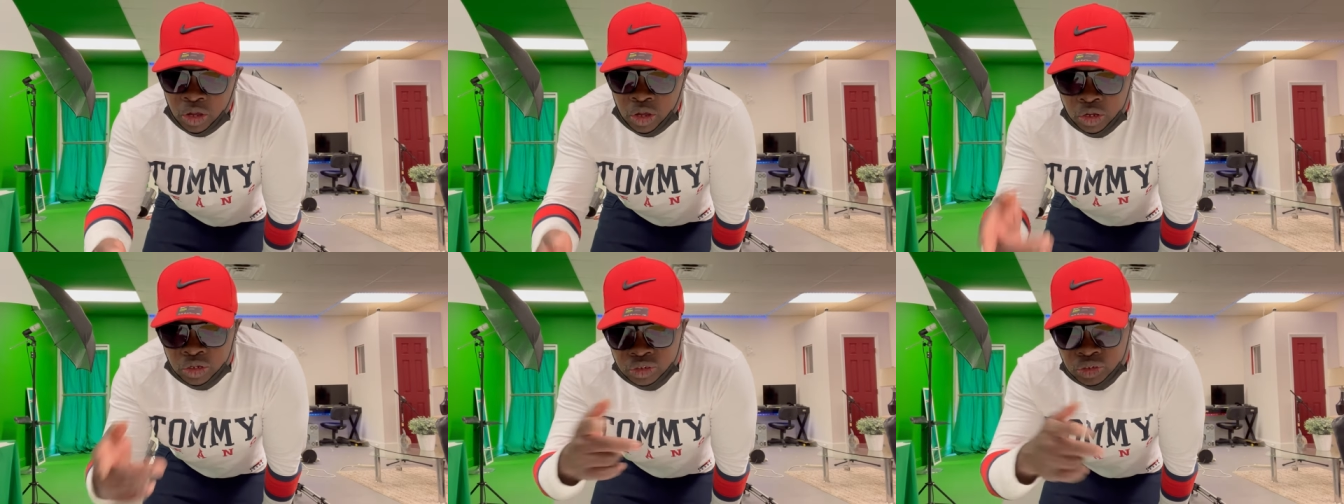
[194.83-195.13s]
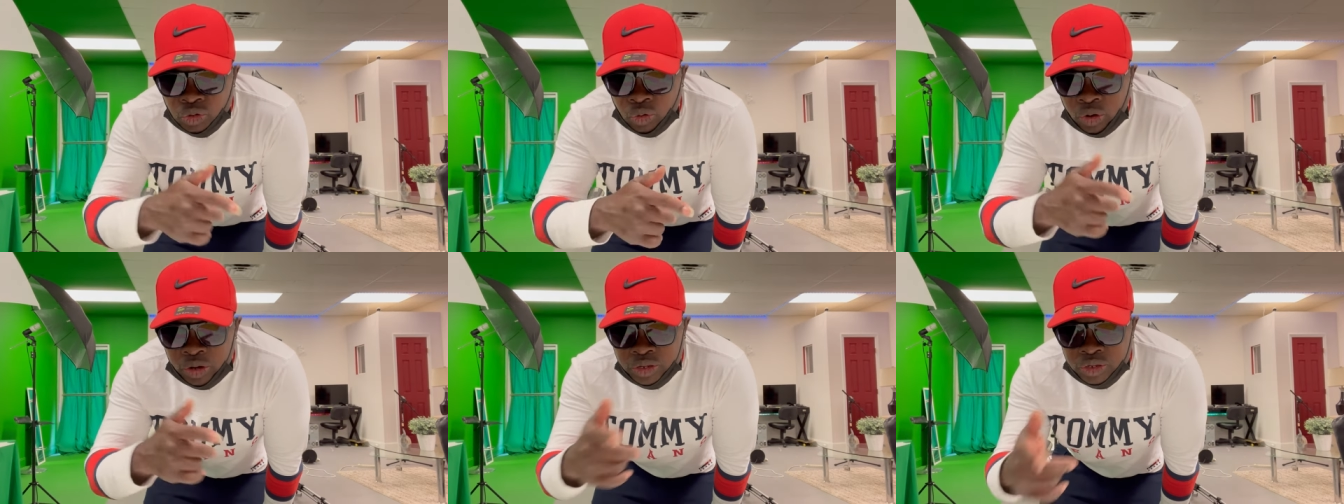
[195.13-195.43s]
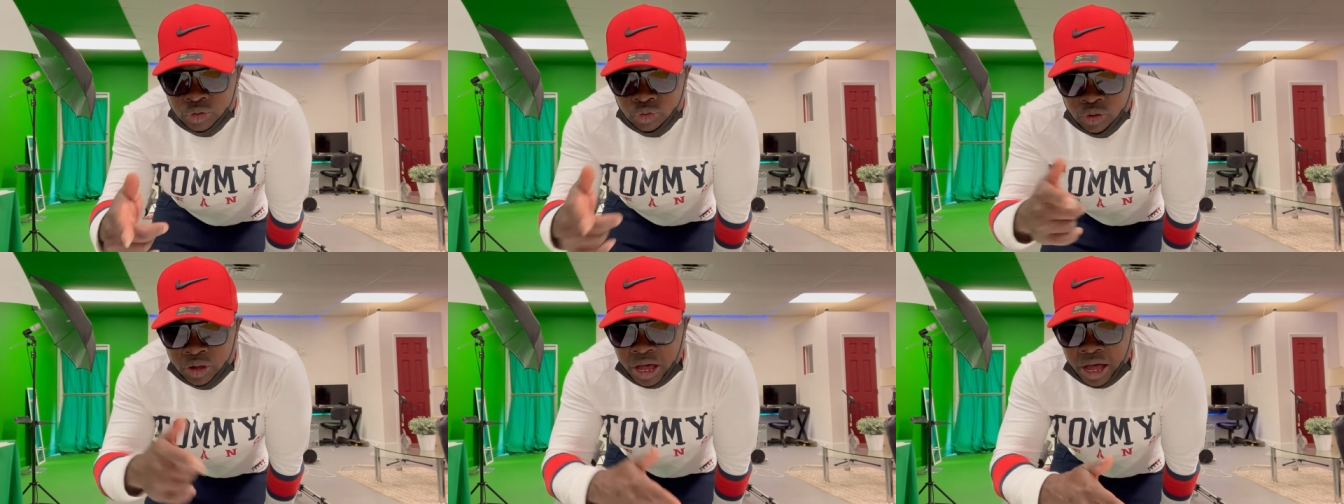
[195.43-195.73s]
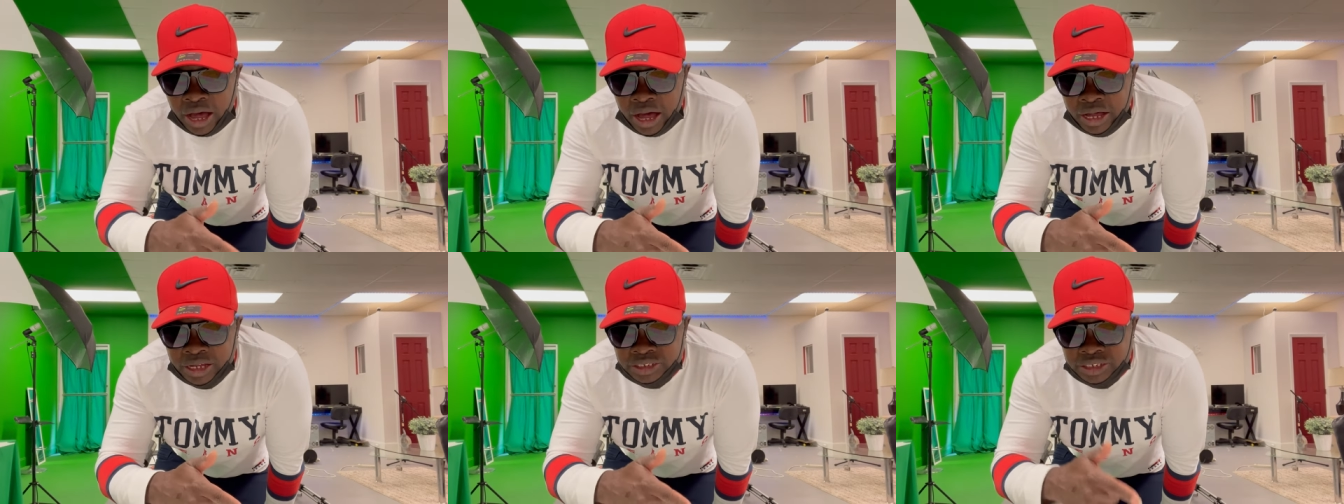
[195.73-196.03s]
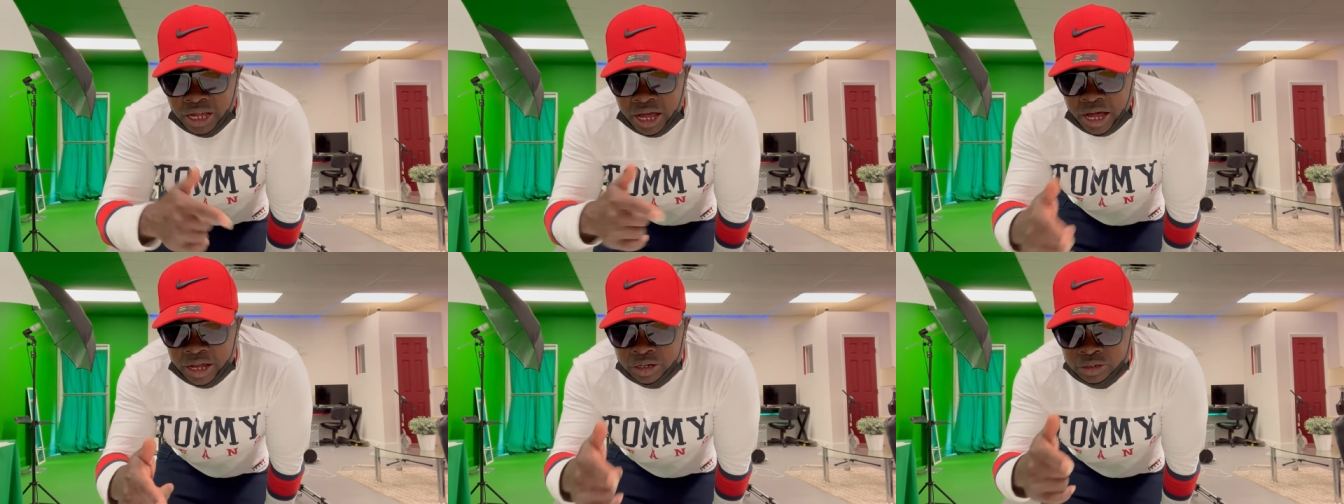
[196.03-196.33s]
showing you guys
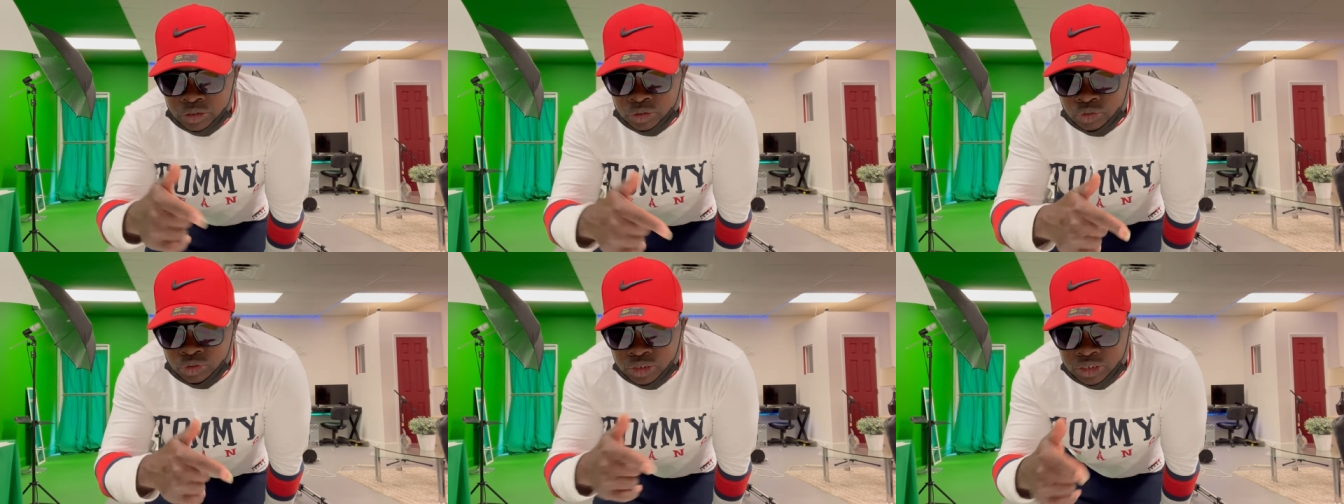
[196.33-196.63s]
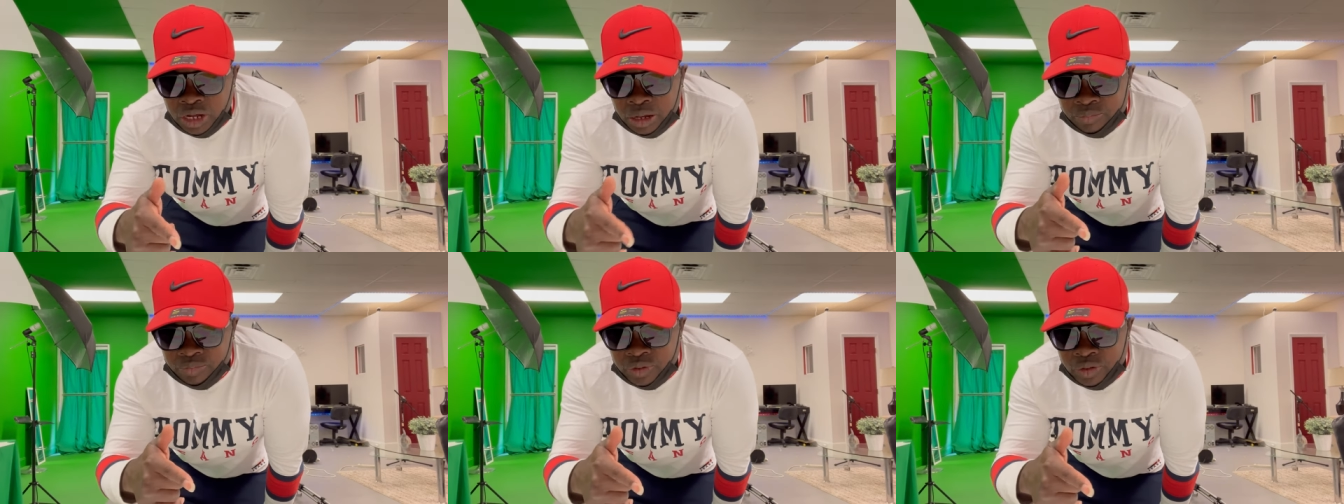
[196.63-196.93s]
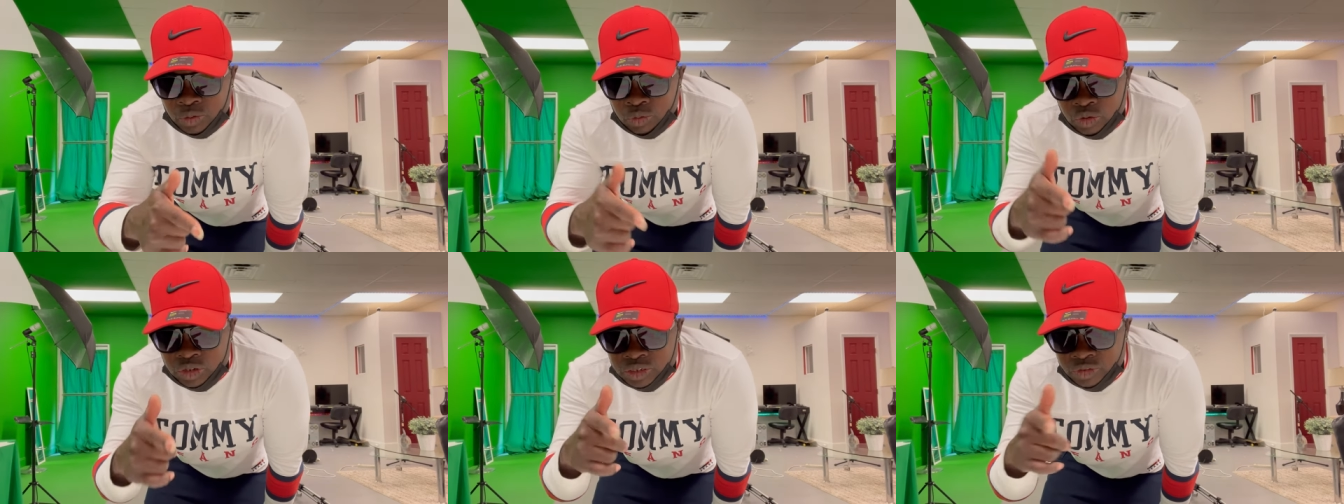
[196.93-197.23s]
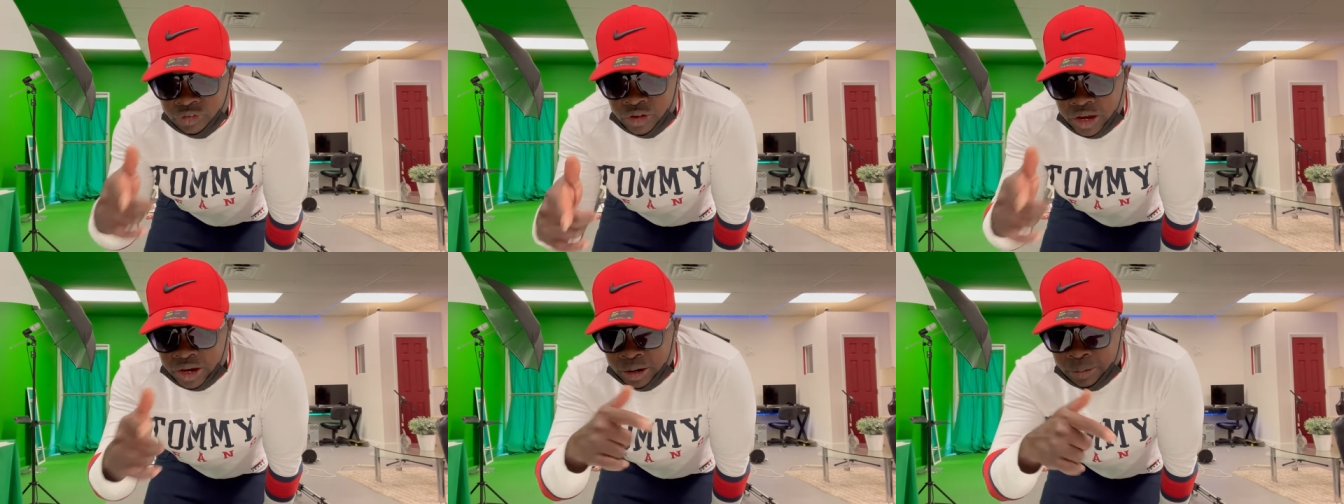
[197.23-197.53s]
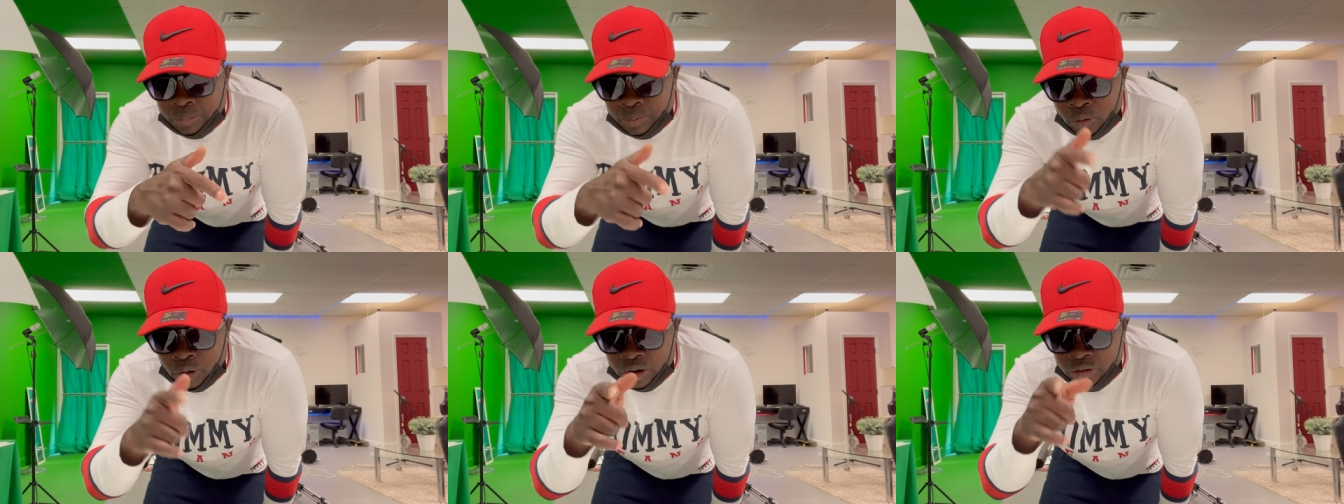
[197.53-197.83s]
how to do something what's very
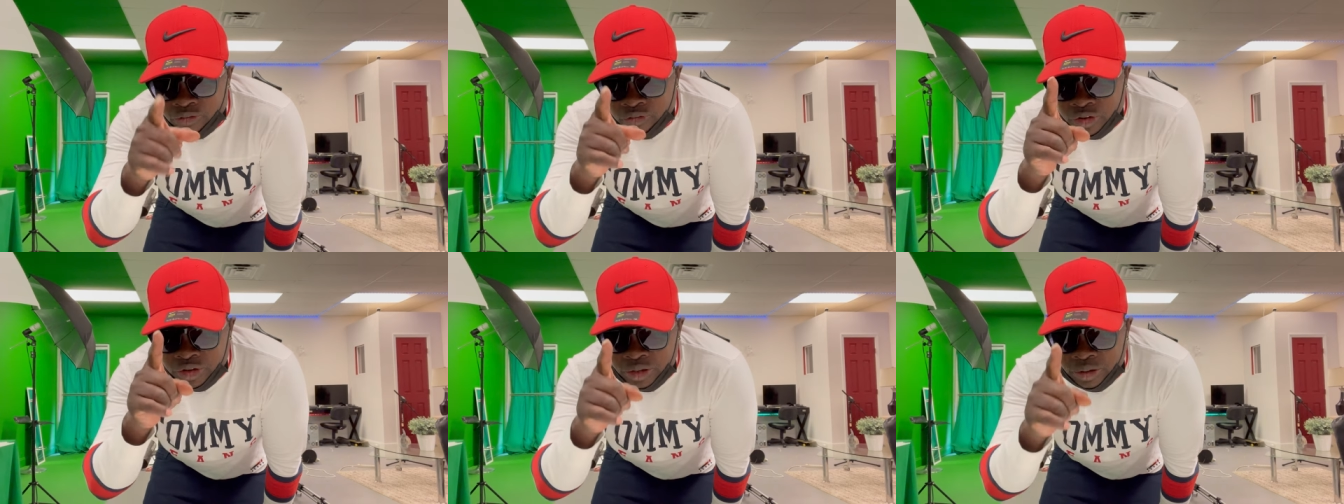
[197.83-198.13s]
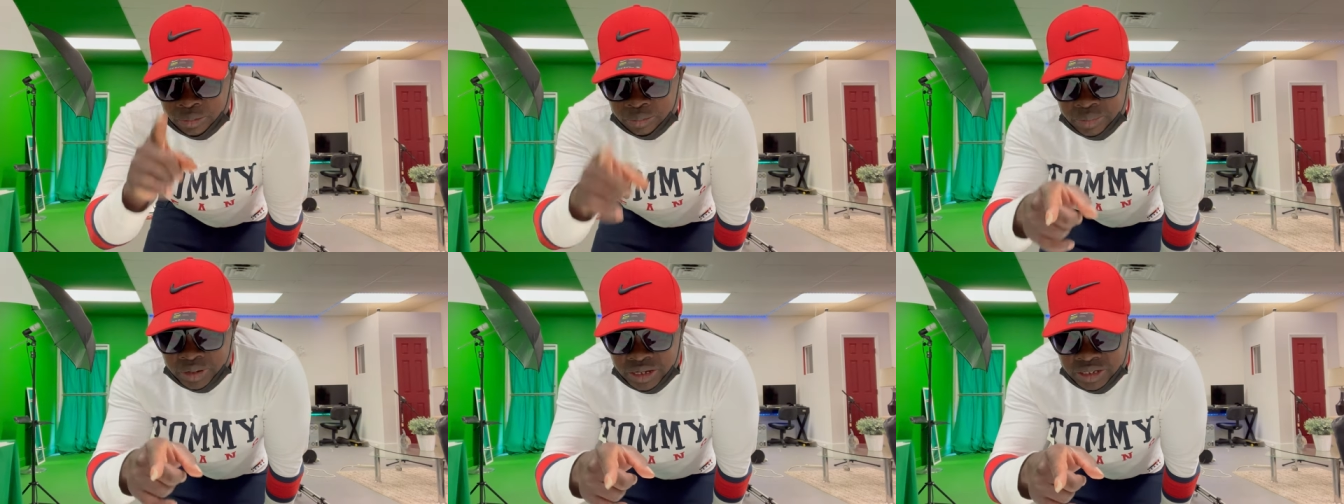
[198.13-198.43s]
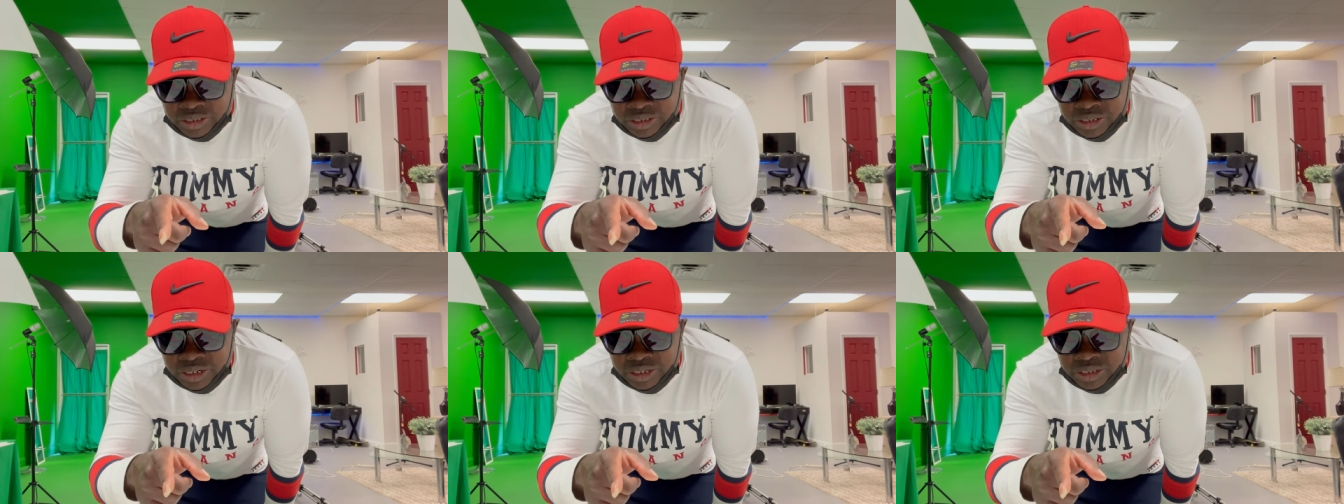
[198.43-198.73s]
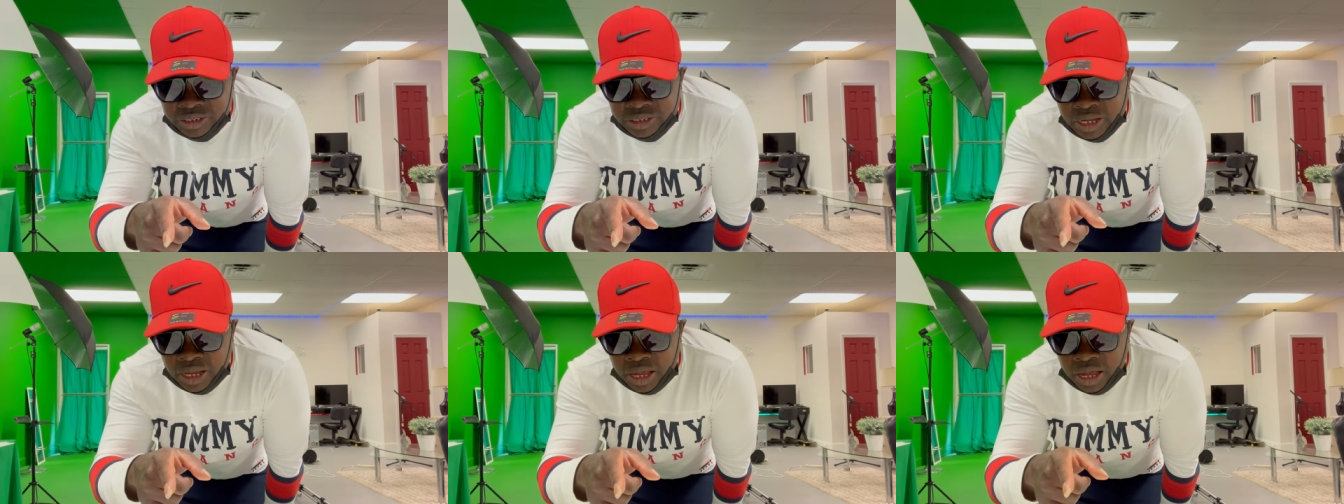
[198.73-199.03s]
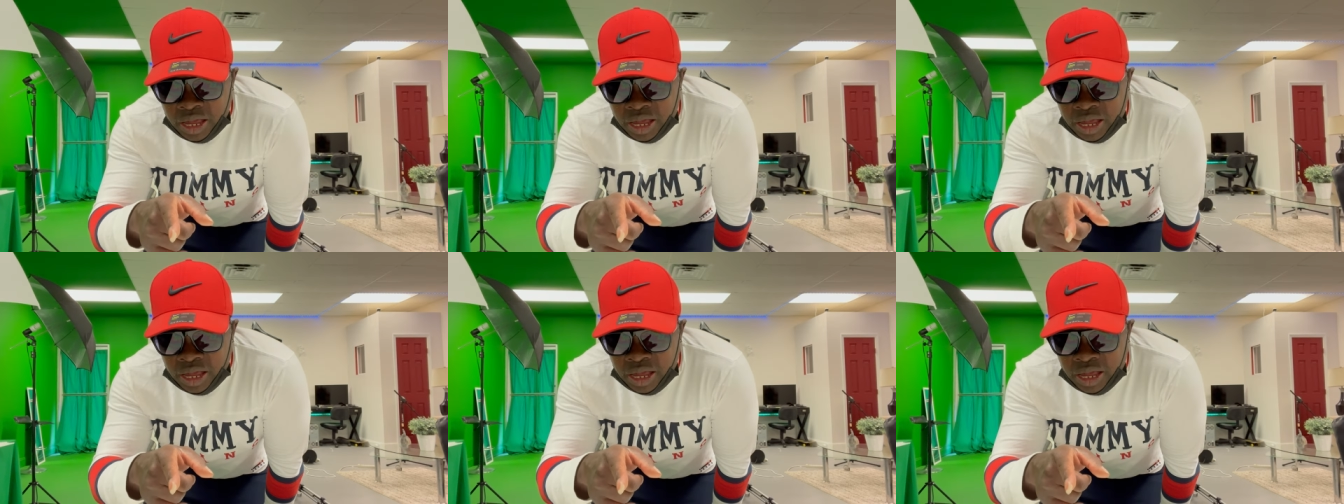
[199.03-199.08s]
important for your business,